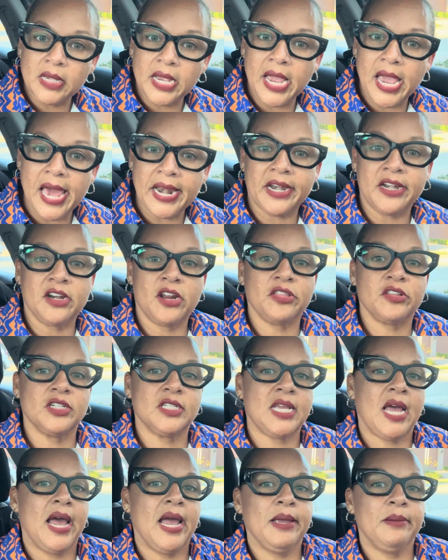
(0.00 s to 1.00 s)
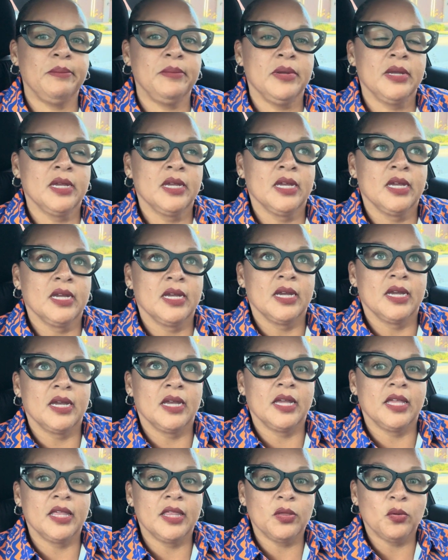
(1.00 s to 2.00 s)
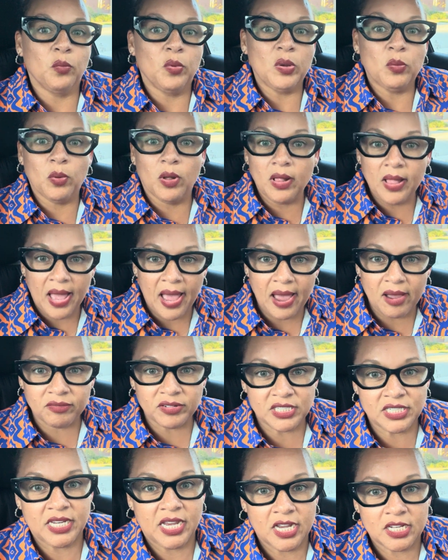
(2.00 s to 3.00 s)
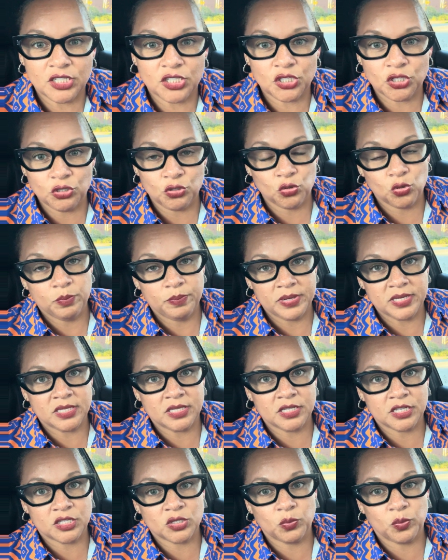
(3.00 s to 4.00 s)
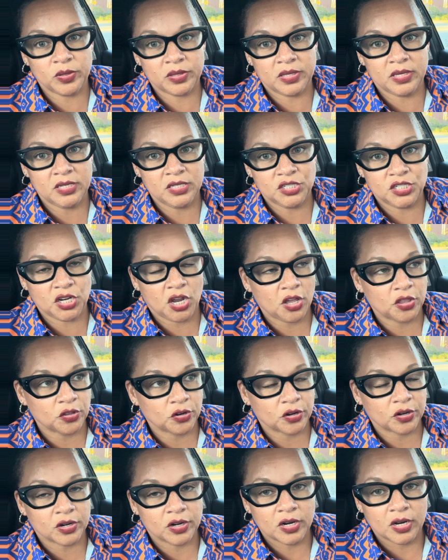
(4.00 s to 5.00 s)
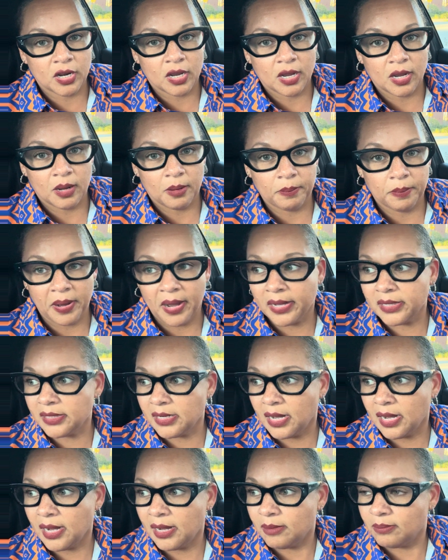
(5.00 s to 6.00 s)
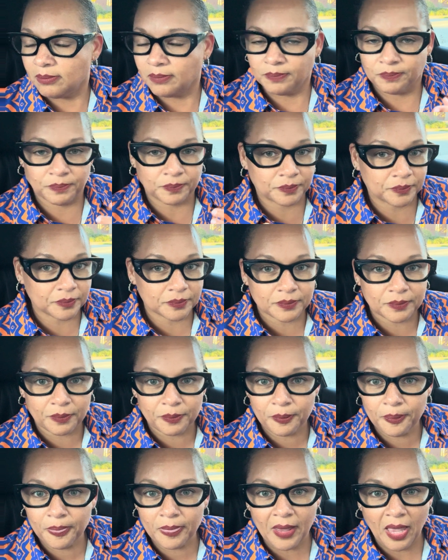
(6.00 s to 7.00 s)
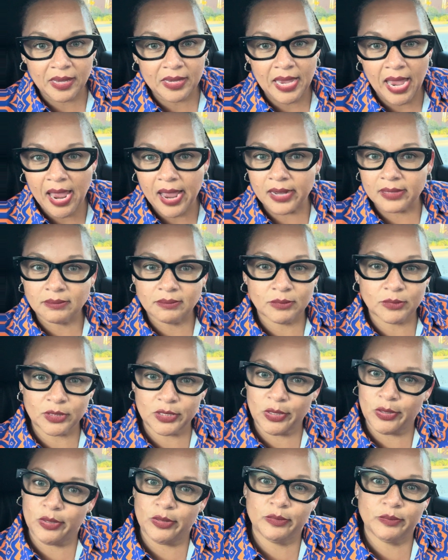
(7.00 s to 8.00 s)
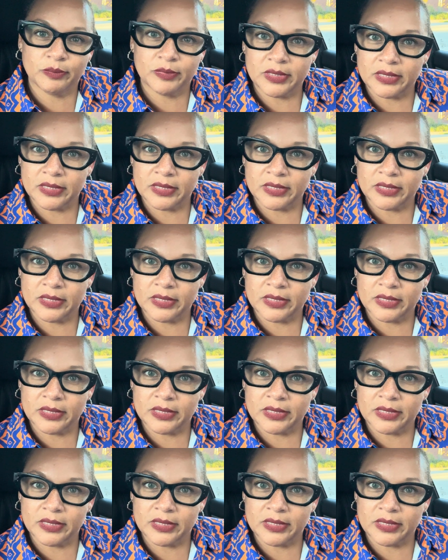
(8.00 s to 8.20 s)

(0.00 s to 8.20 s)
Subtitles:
at another time, we will have a chance to do business with each other. But yeah, so